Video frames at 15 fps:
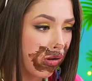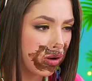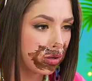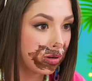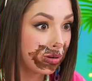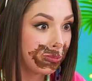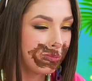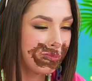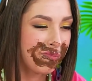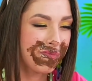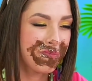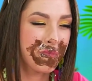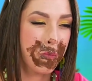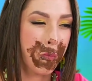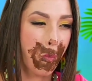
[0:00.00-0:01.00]
the girl
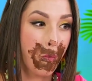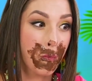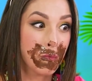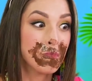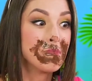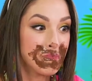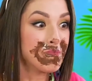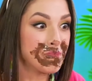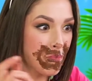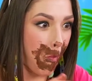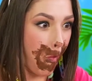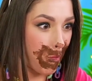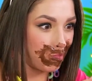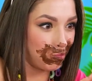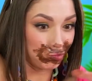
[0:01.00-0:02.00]
doesn't care.
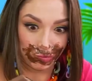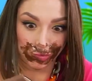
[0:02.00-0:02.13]
She's too